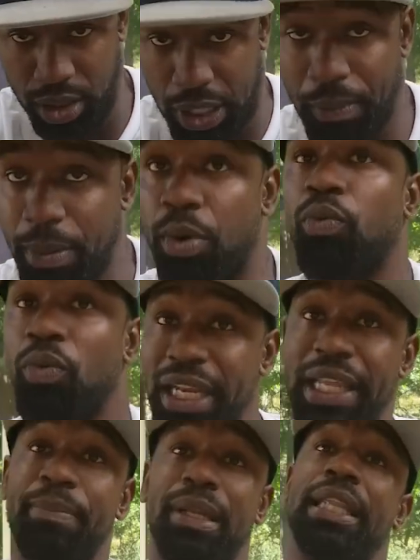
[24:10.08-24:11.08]
Some people
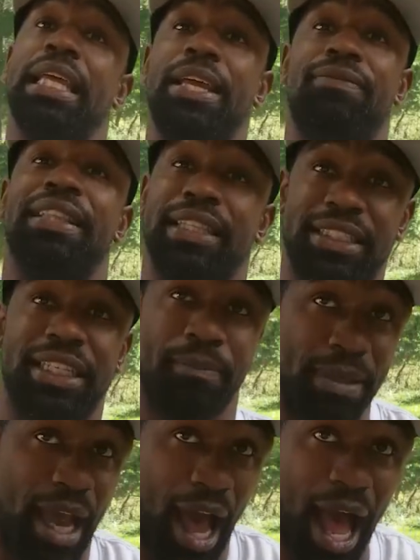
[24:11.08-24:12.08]
really believe that the shit
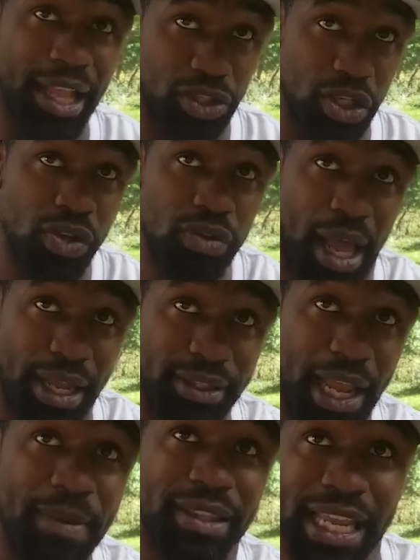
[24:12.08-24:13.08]
be hot too. Like
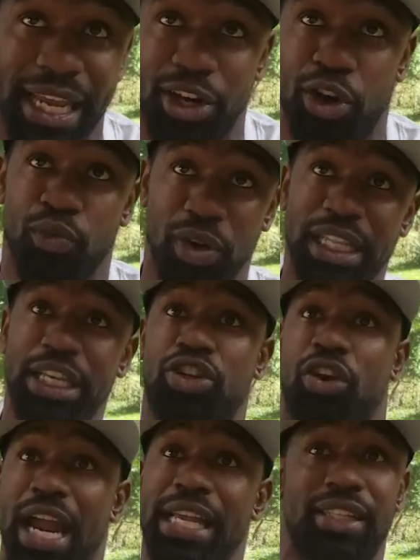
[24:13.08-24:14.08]
they be thinking they're really
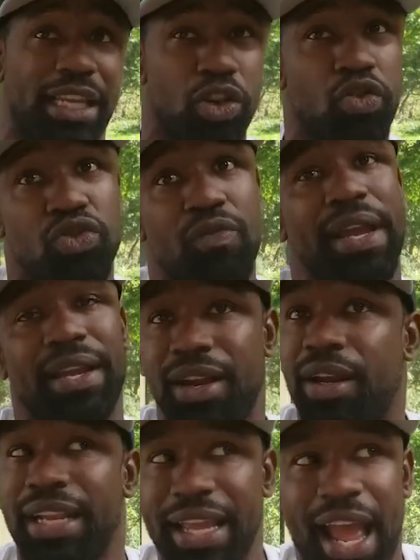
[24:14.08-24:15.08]
crazy. Like, yo, you ain't hear
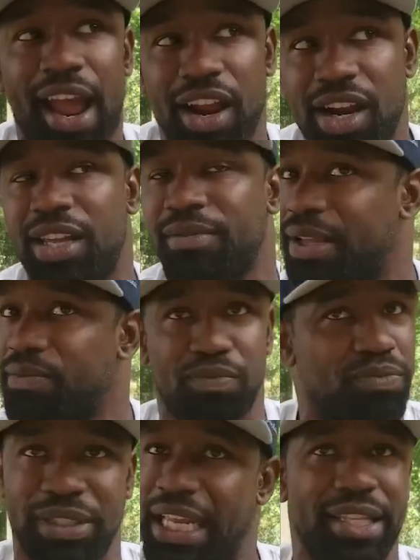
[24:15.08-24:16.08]
it? Yeah, I heard it.
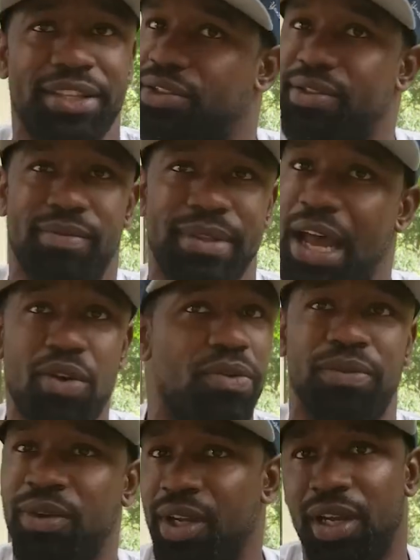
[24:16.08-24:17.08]
It didn't know.